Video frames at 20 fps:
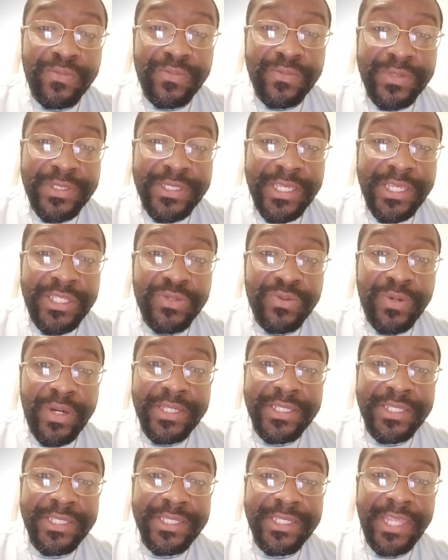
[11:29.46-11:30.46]

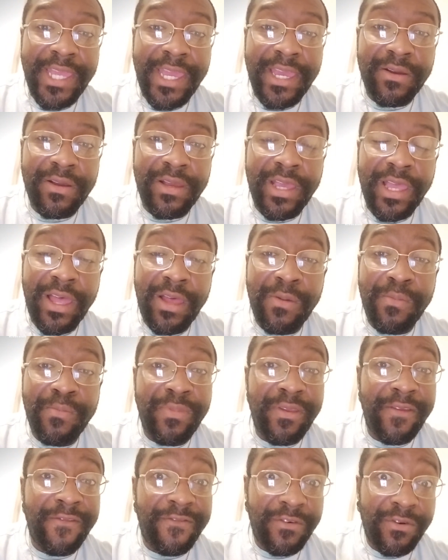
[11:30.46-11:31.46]
situations that come
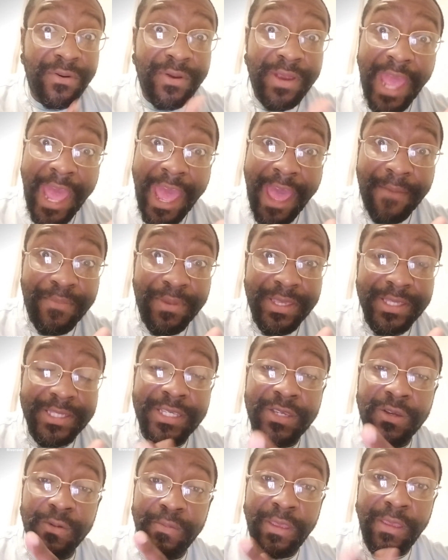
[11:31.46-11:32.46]
before it
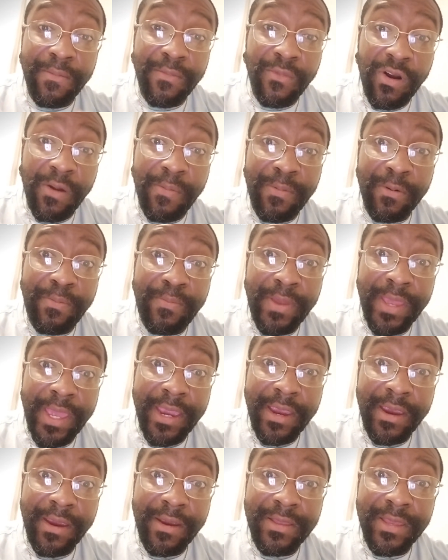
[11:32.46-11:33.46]
happens. You'll be more
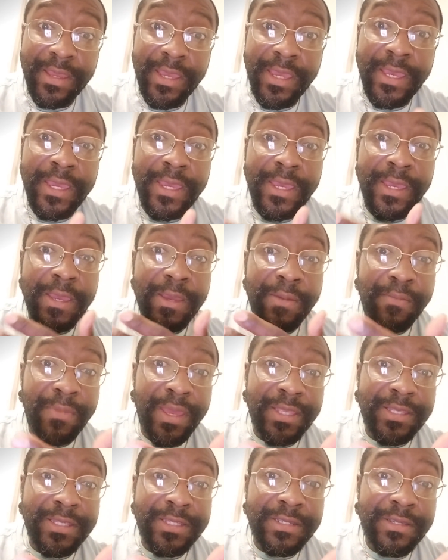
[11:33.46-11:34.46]
prepared
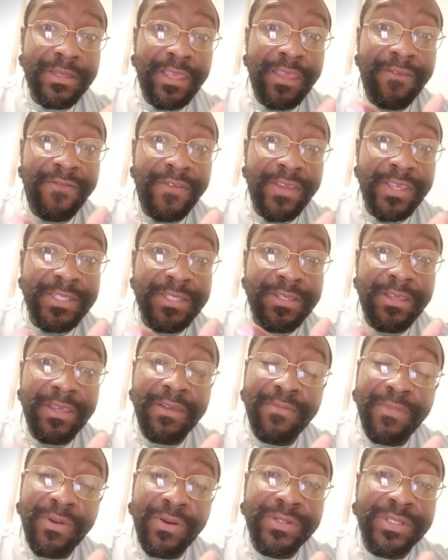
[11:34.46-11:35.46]
mentally, physically,
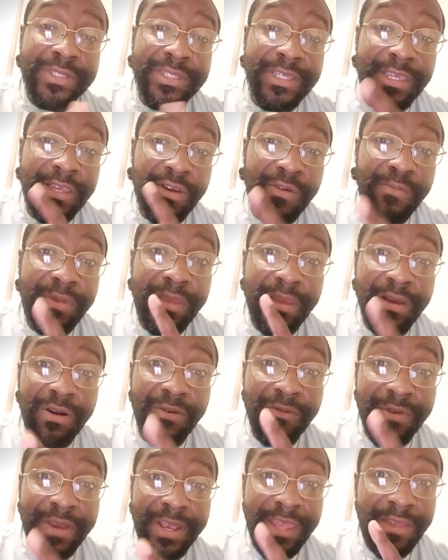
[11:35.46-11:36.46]
emotionally. You'll be
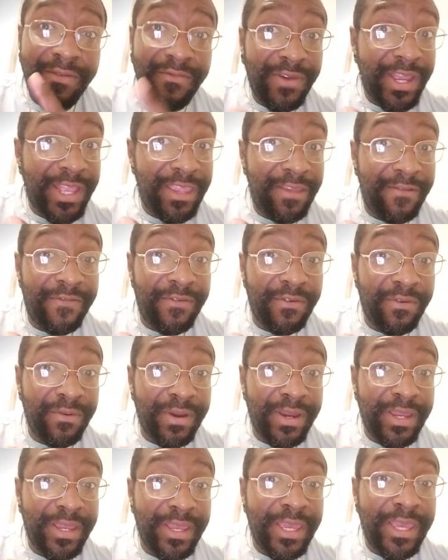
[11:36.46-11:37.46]
already ready
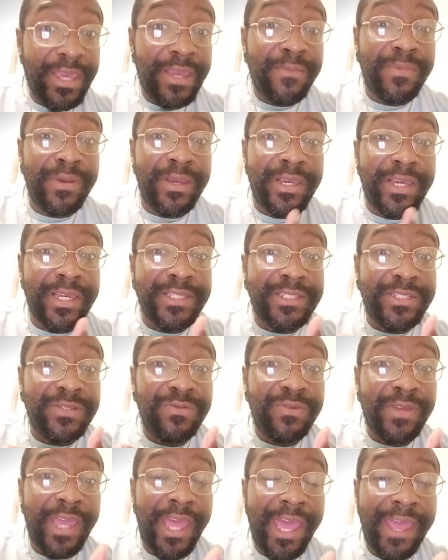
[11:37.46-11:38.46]
for it because
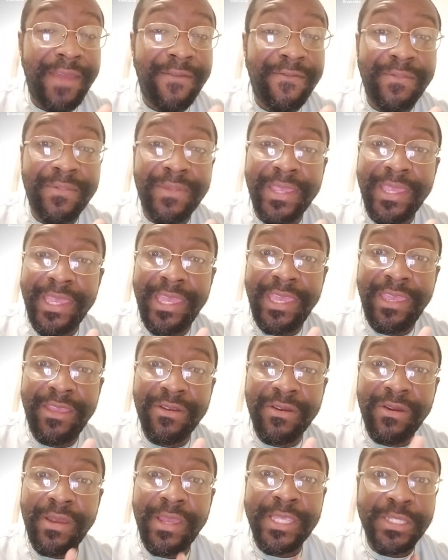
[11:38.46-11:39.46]
you have
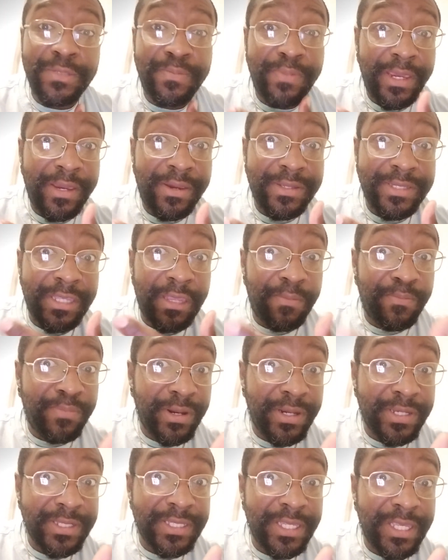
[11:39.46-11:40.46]
either experienced it
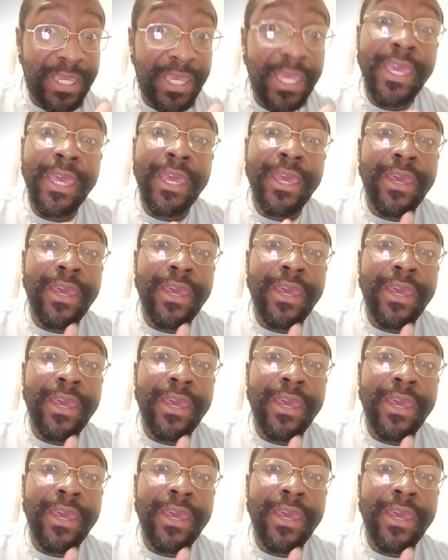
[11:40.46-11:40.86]
personally